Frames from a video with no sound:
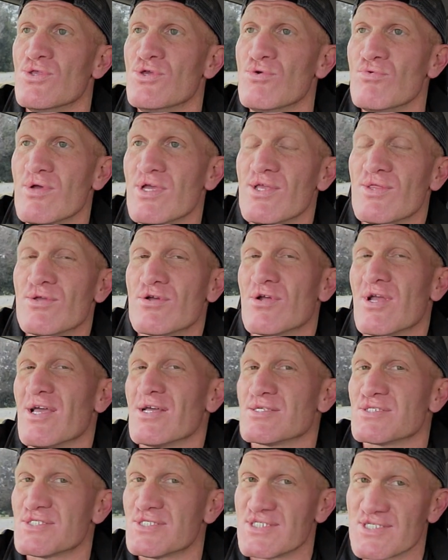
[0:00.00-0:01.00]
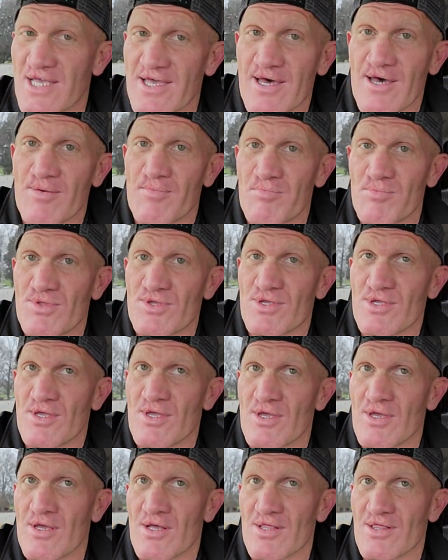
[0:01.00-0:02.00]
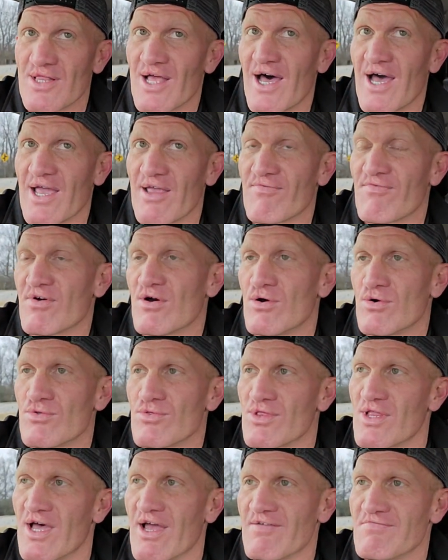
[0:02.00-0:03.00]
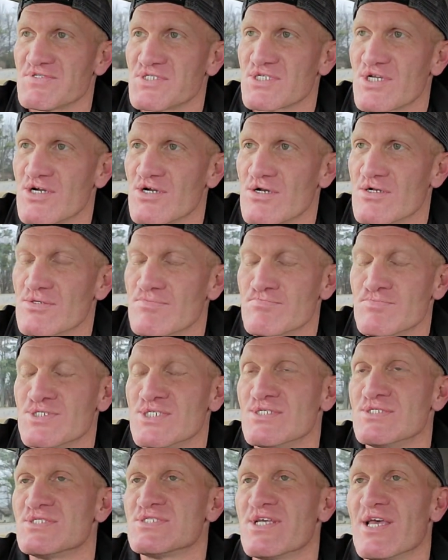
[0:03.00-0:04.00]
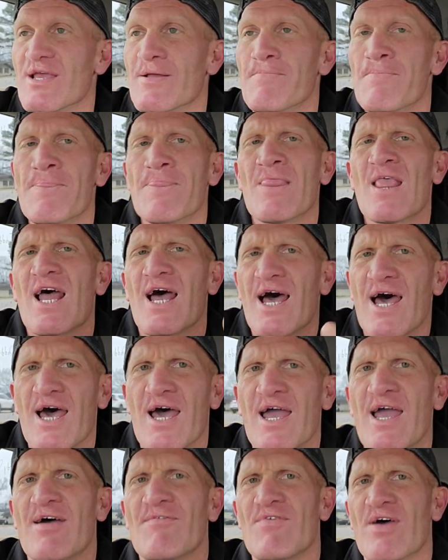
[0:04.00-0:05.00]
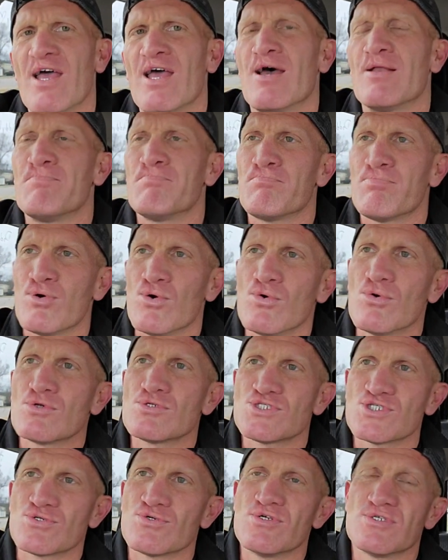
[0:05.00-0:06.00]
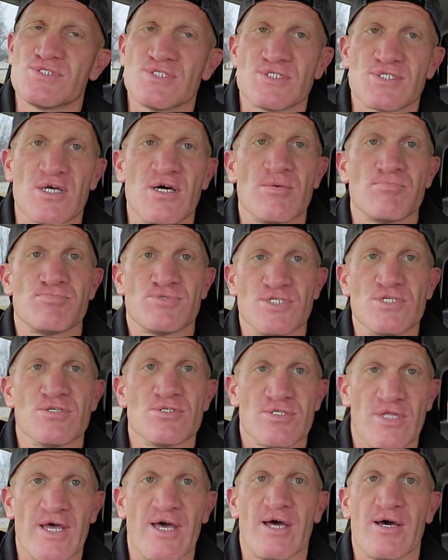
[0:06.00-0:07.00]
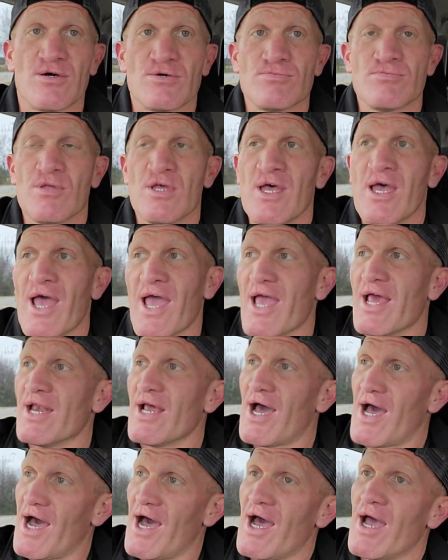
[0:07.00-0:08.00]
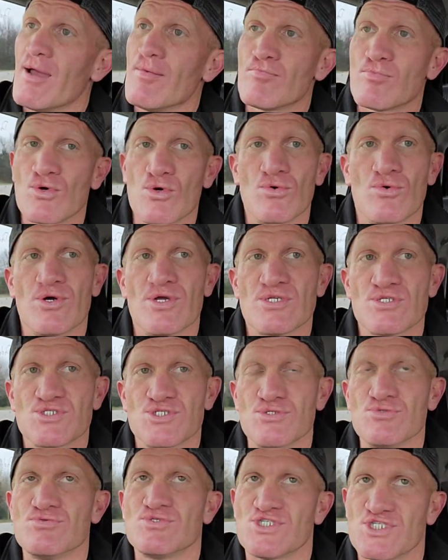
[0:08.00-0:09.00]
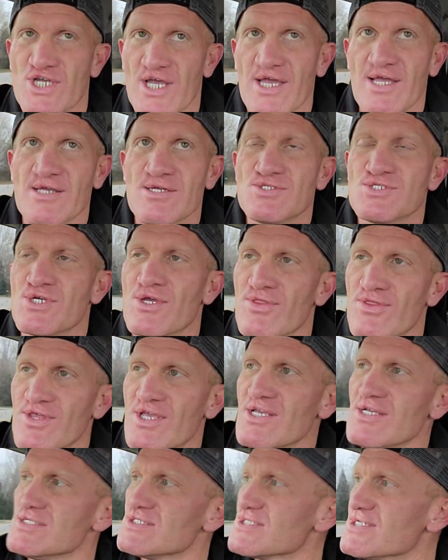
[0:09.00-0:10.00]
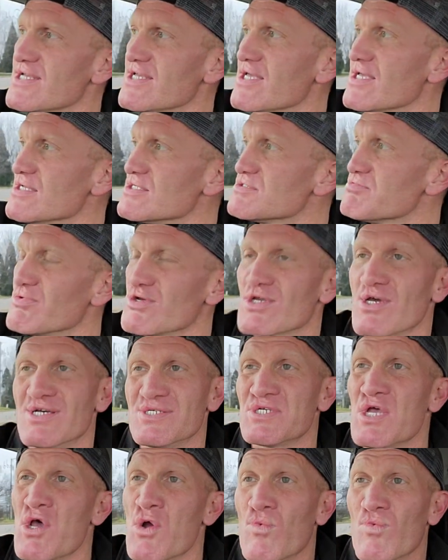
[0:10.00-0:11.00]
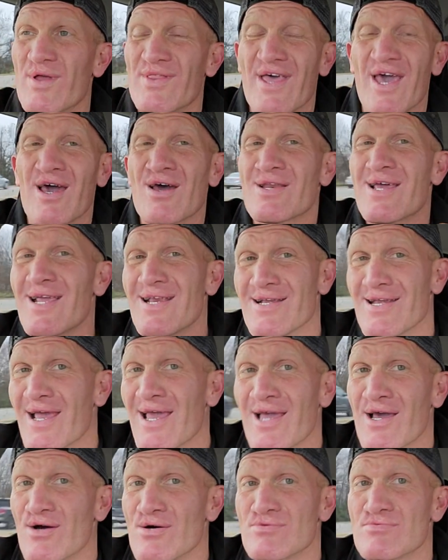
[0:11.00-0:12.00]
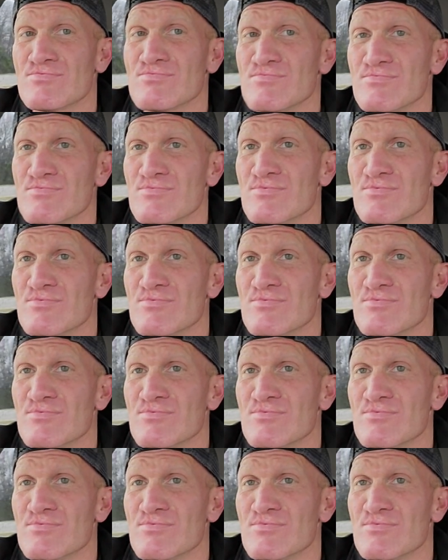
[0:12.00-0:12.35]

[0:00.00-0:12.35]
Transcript: You either accept life on life's terms and say, I have had poor choices up till now and I am going to change these things because without a doubt,